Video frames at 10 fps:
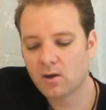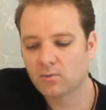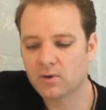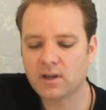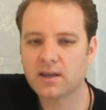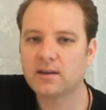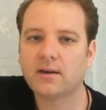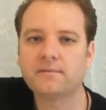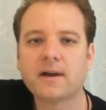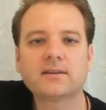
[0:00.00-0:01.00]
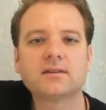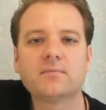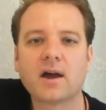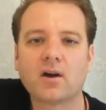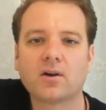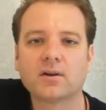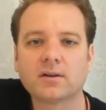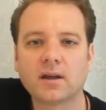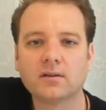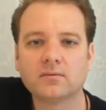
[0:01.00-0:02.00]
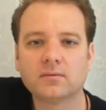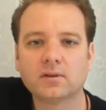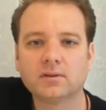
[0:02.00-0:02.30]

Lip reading: really affected my heart, and